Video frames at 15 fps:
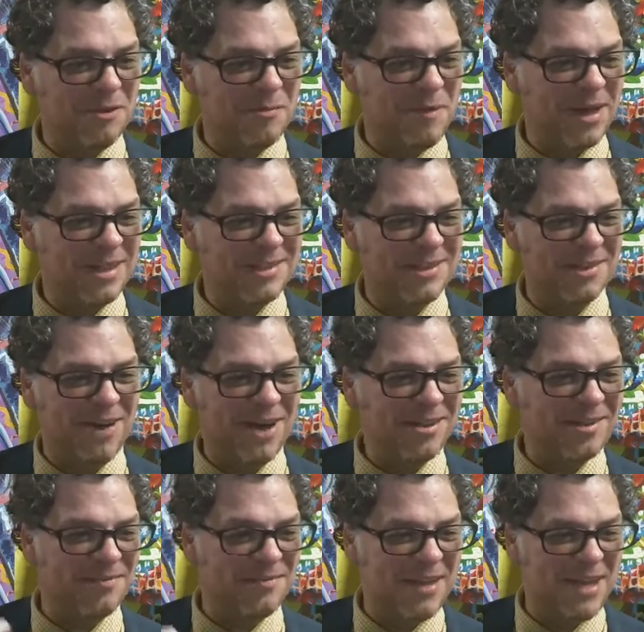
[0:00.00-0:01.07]
Your masks are
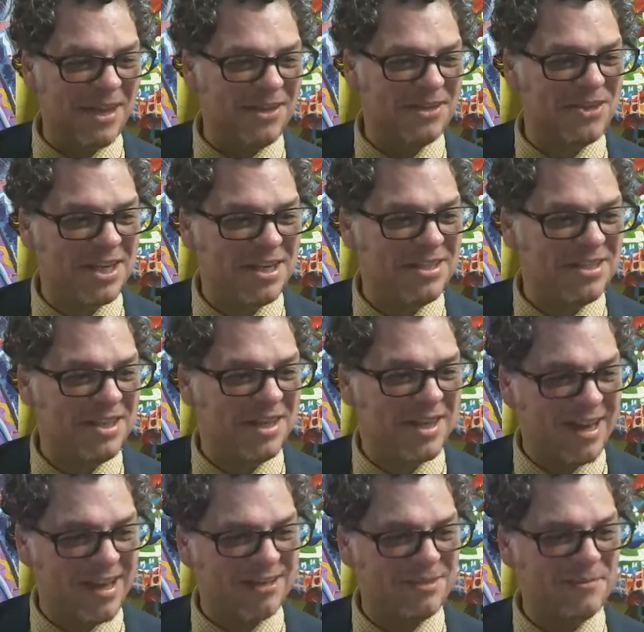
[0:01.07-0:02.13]
awesome. Thank you, JC
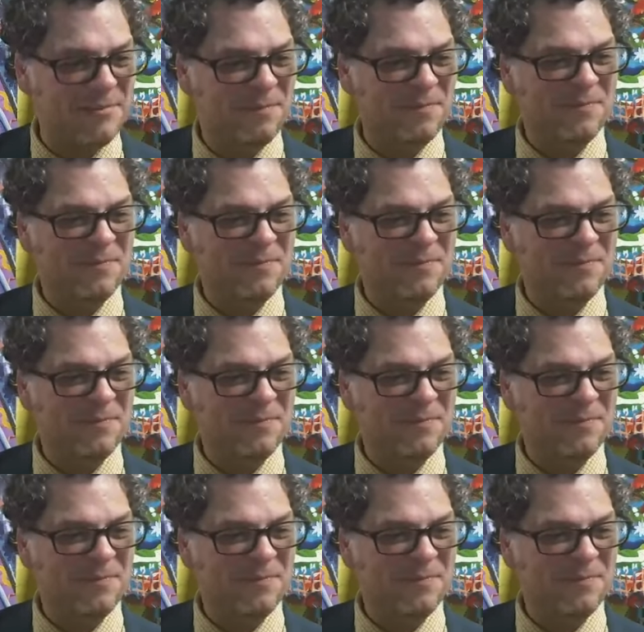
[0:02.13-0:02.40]
Cotton.